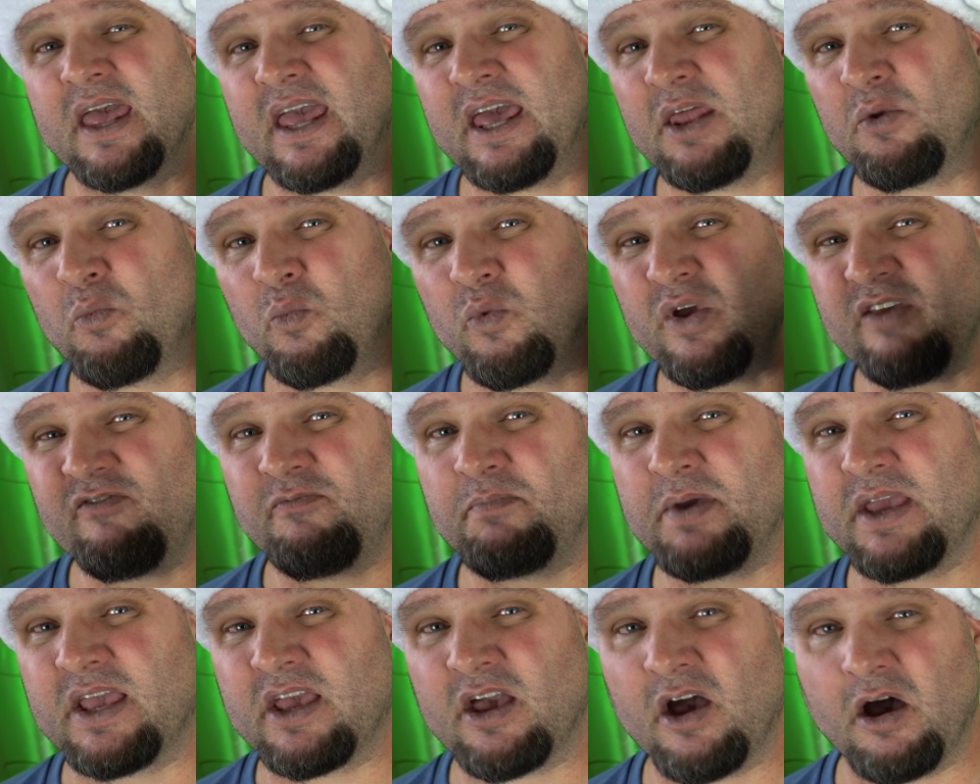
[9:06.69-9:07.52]
and we've
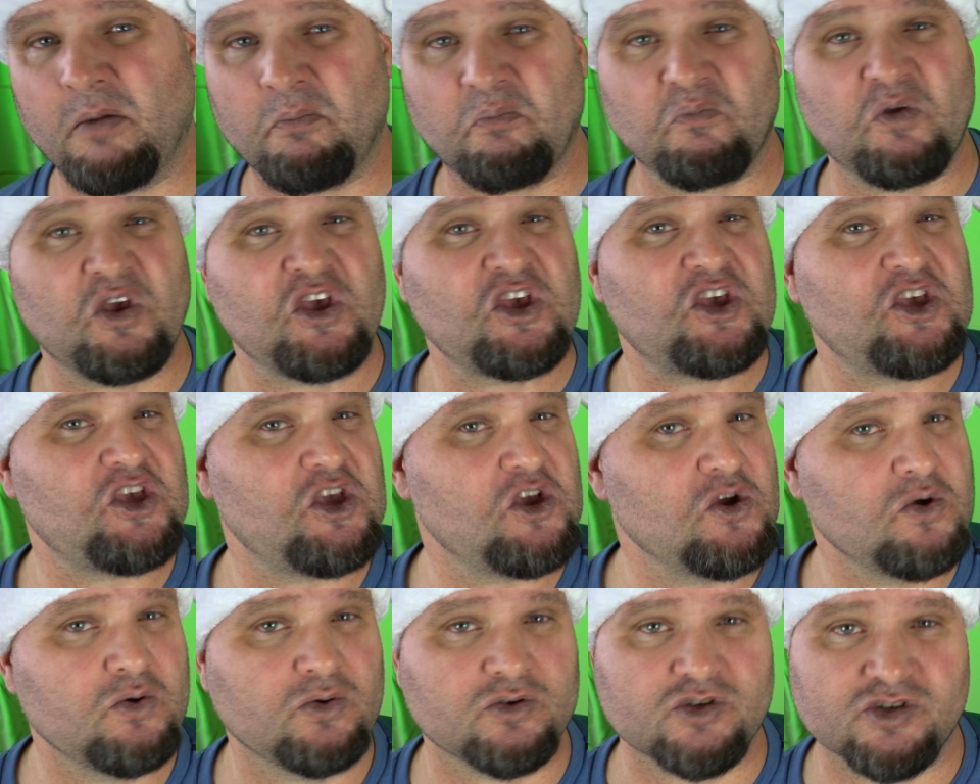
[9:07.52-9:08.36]
become
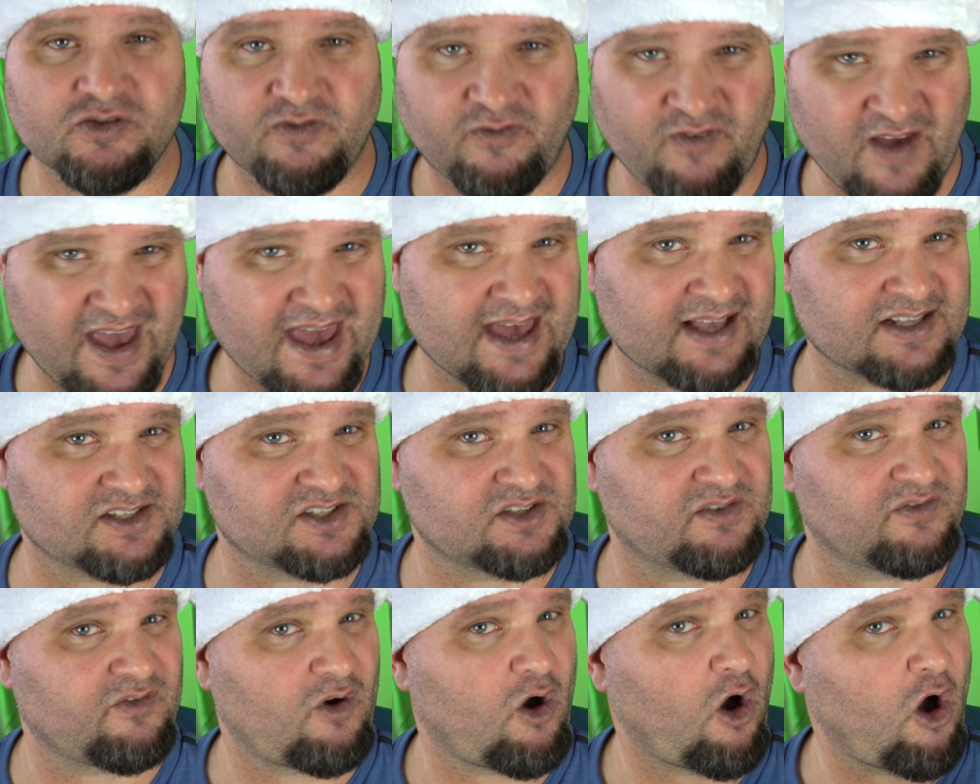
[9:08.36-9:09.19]
huge
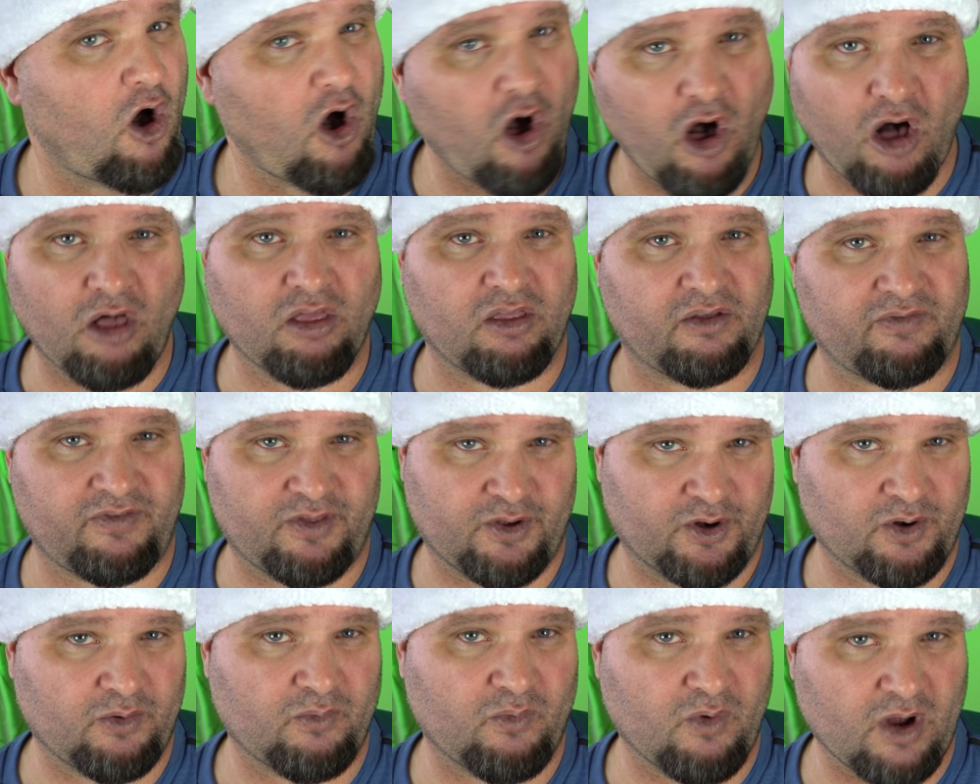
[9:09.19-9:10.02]
fans of all of
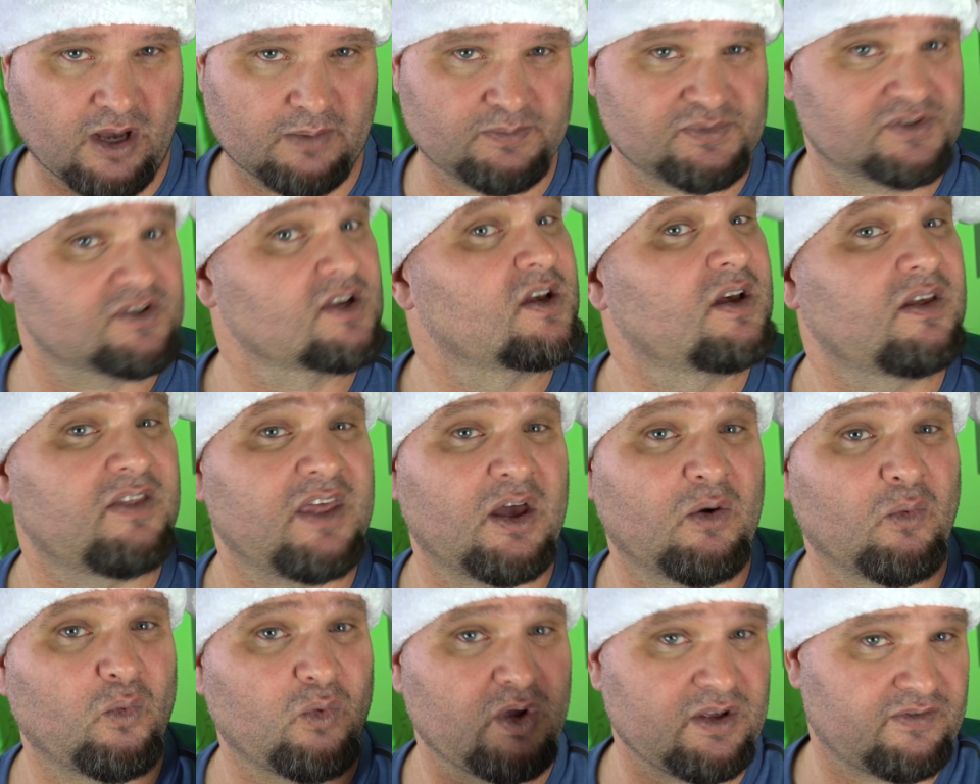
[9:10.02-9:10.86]
their rubs
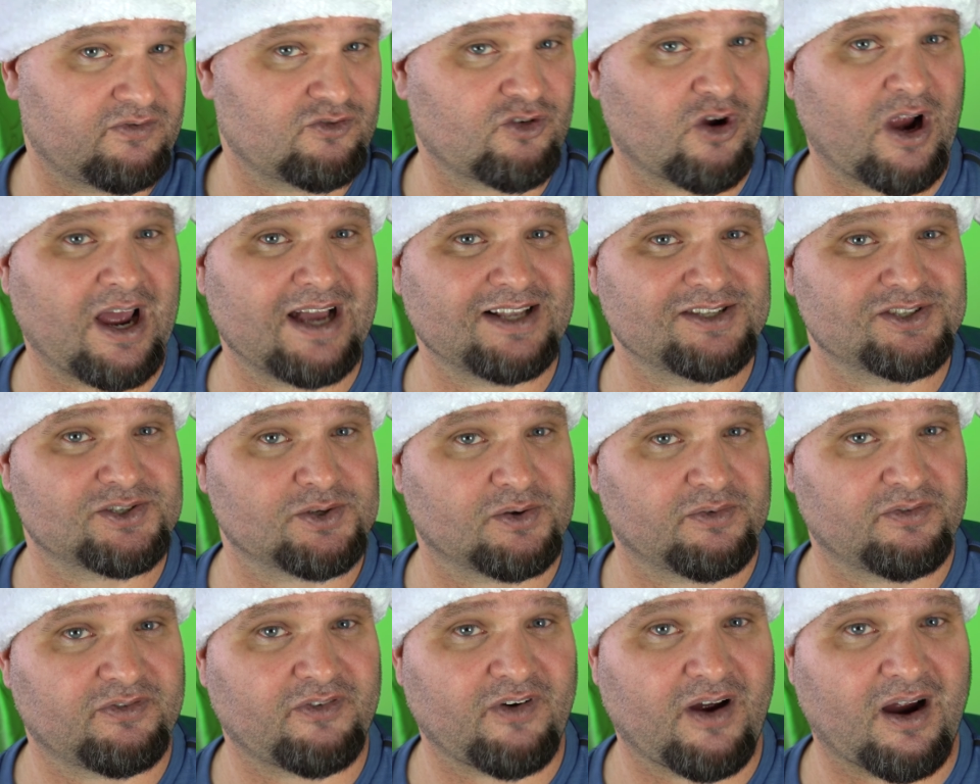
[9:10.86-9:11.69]
that we've tried
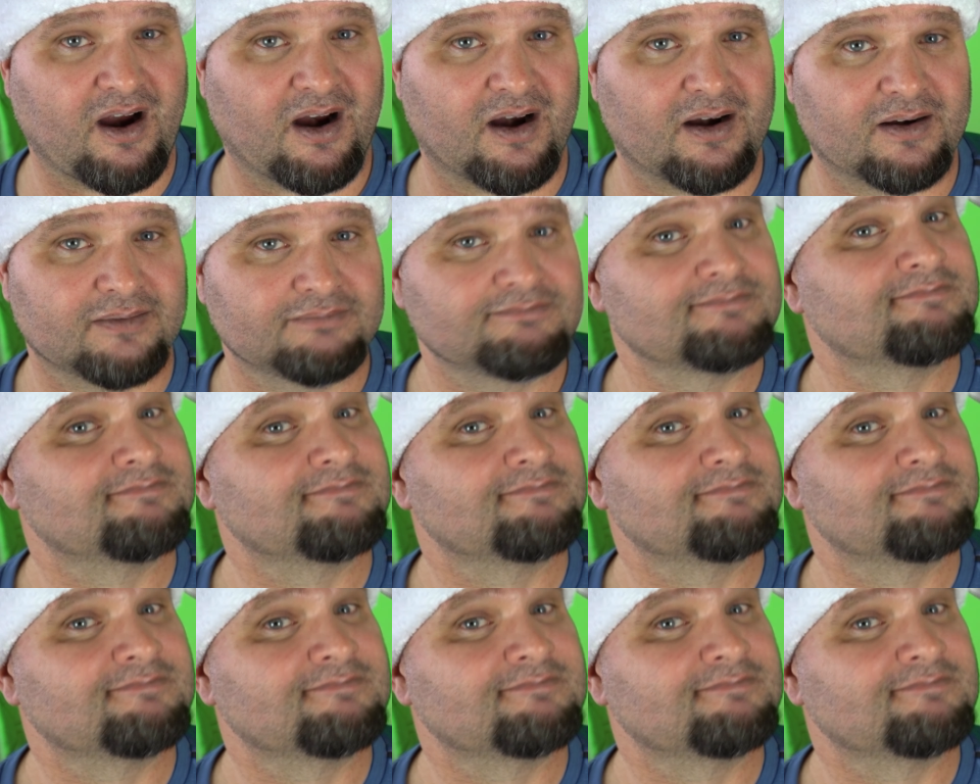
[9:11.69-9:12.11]
so far.